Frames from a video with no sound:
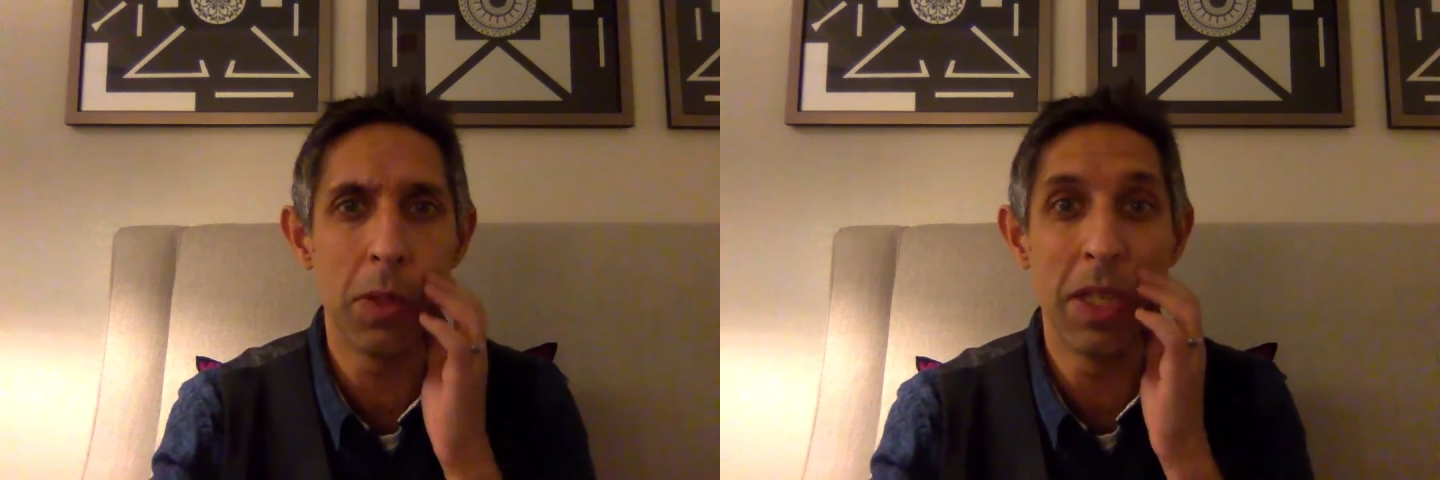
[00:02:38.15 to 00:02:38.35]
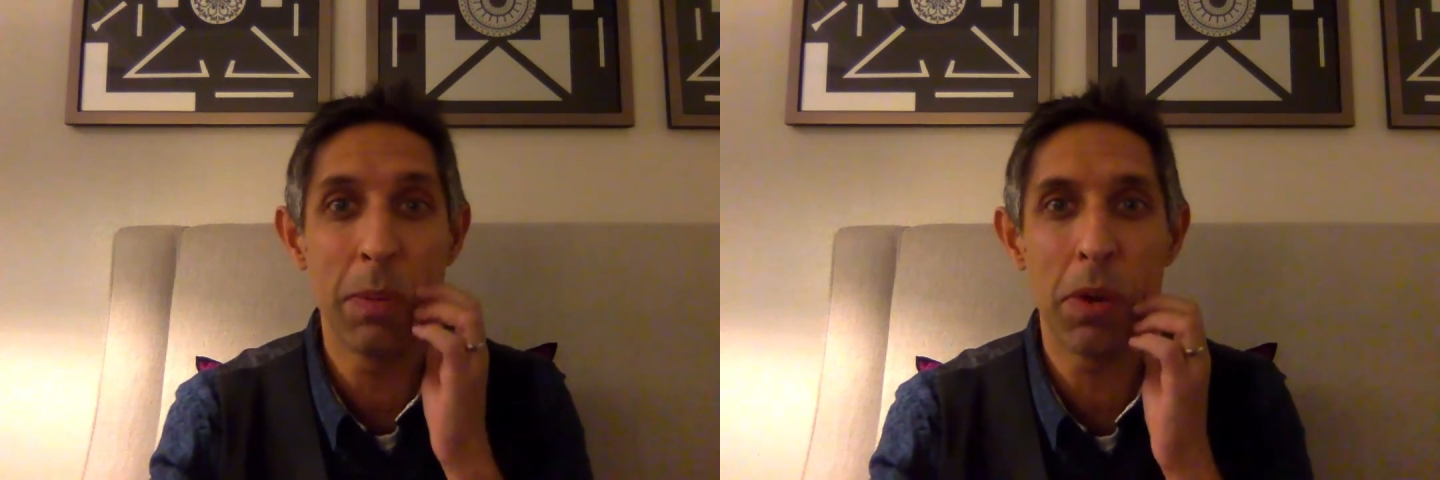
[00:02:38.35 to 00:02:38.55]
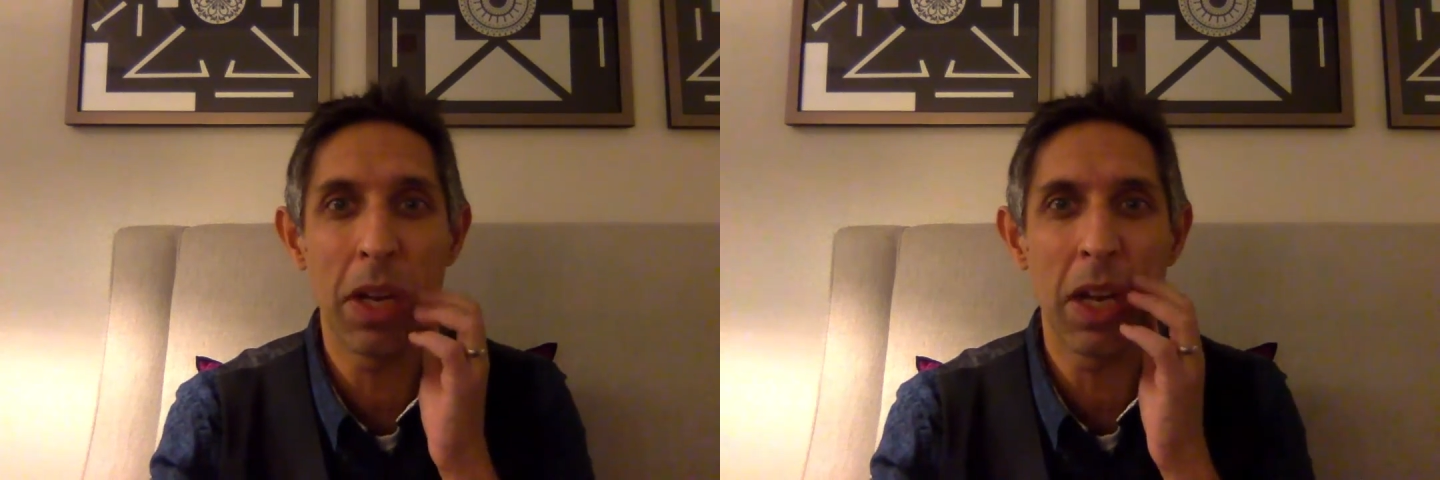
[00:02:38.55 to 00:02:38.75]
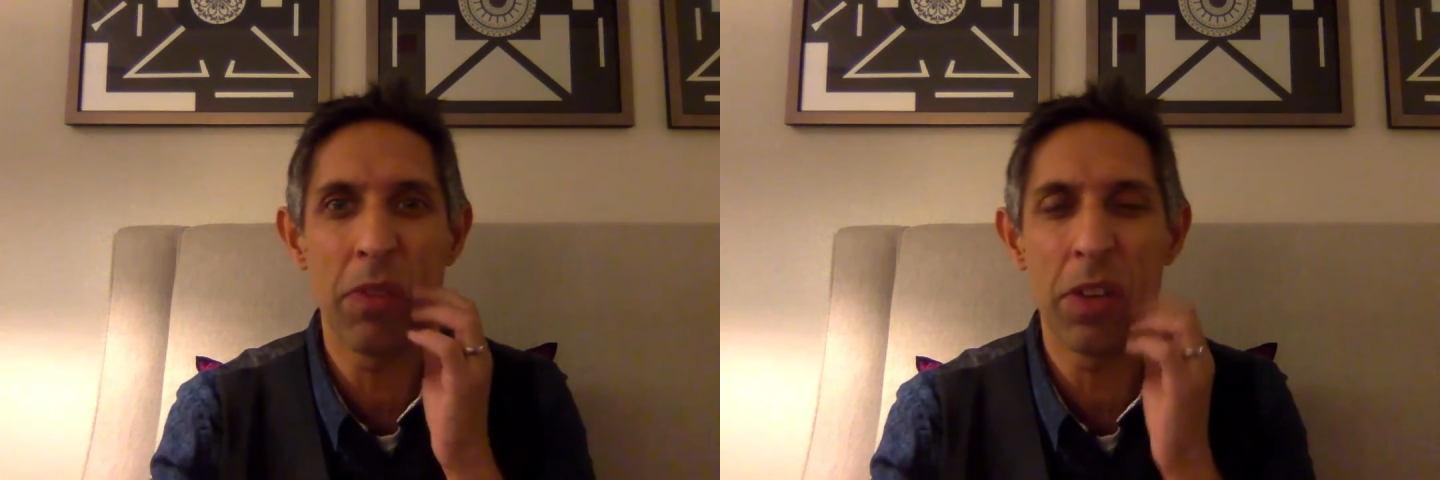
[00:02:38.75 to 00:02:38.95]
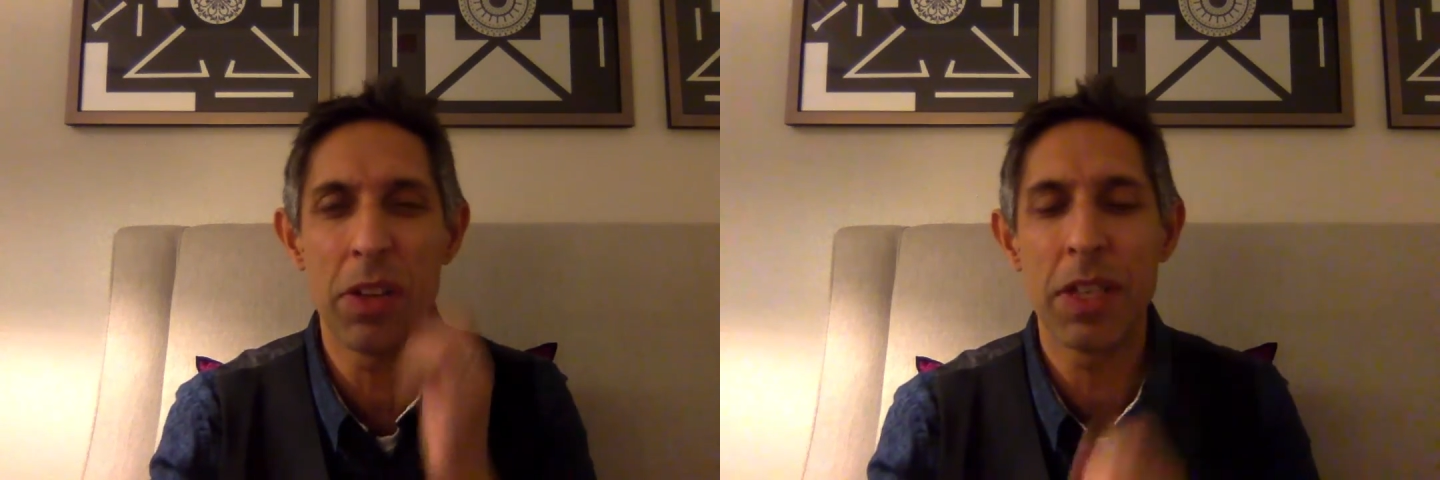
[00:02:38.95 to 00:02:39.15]
a deeper layer
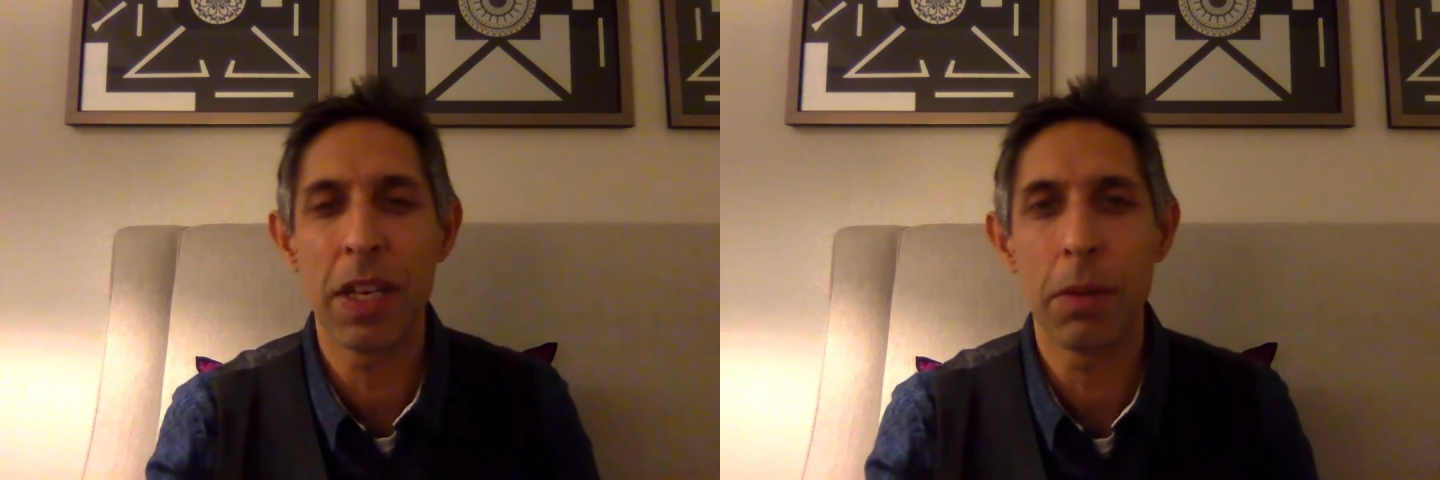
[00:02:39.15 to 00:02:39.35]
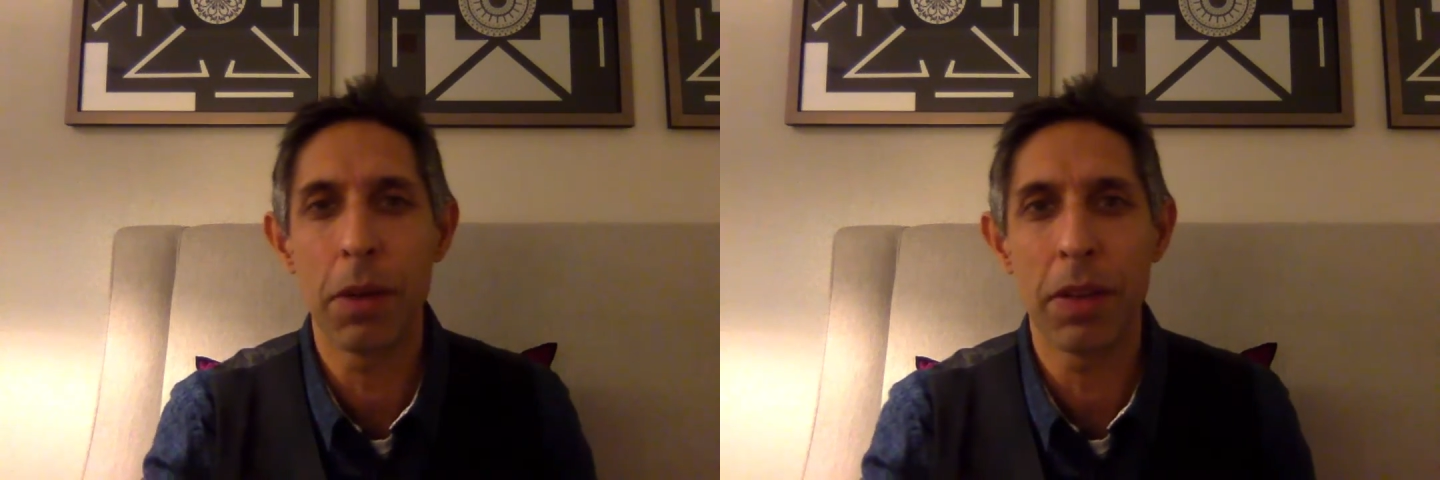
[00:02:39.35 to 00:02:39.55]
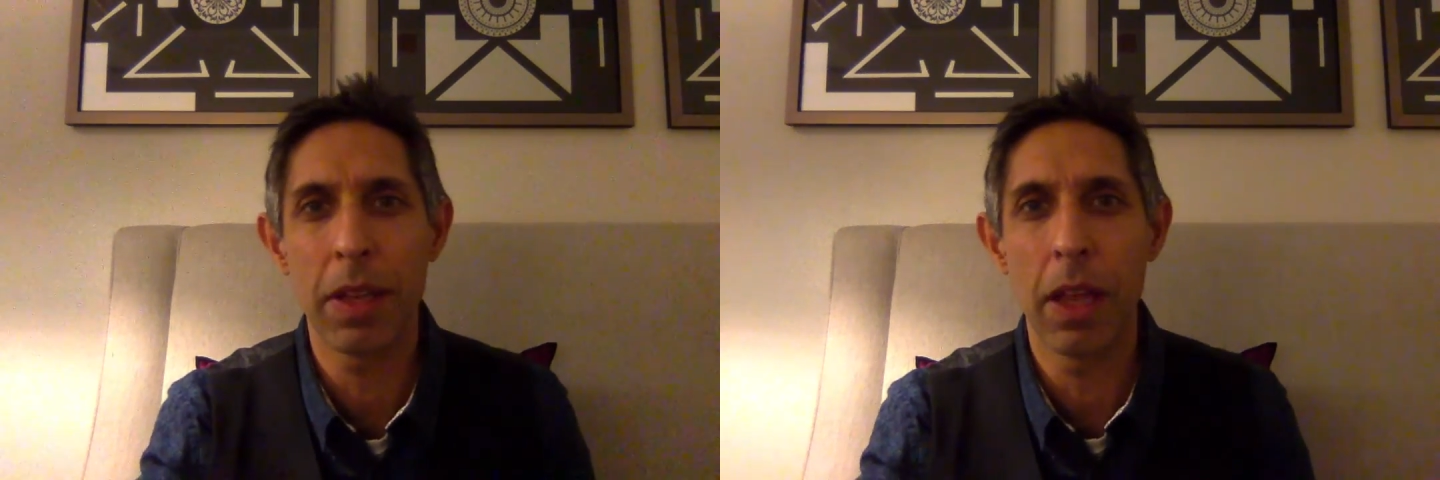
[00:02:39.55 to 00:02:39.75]
of understanding about